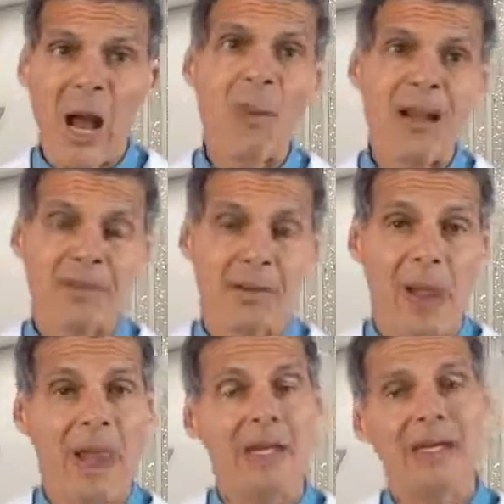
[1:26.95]
However,
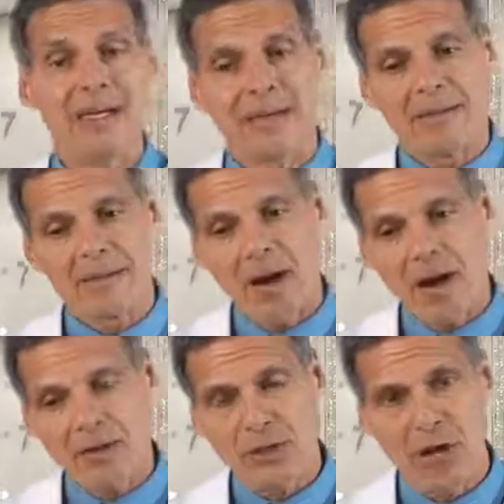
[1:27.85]
there
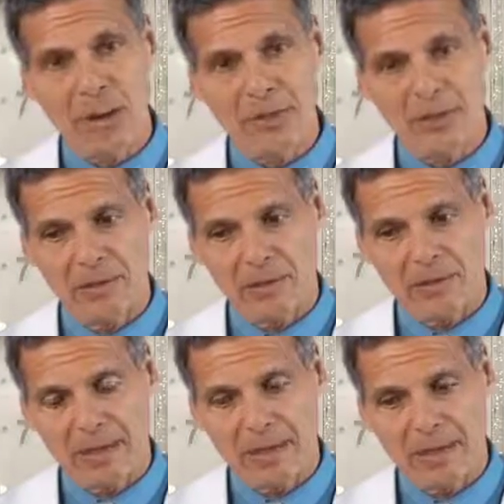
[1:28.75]
are
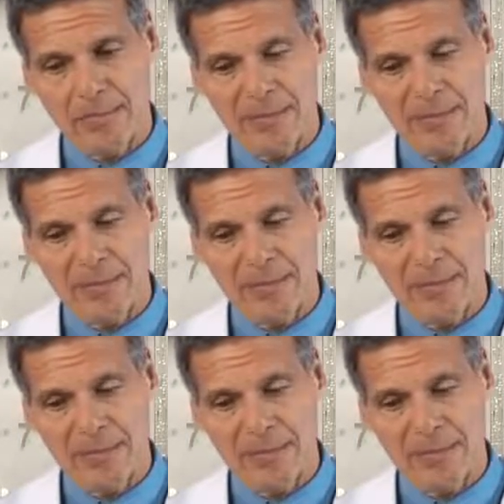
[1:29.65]
topical